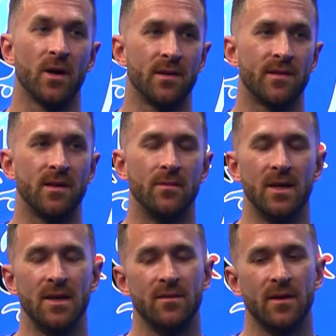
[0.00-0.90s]
we had a team
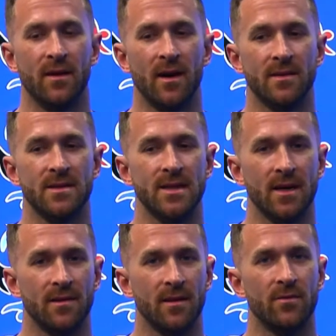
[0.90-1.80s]
leaving that
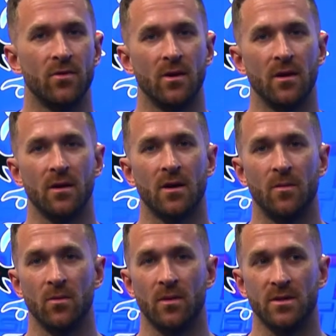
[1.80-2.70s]
Saturday for the
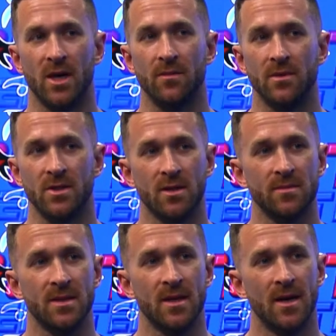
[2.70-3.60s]
Commonwealth
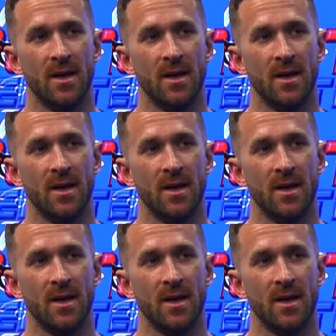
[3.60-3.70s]
Championships.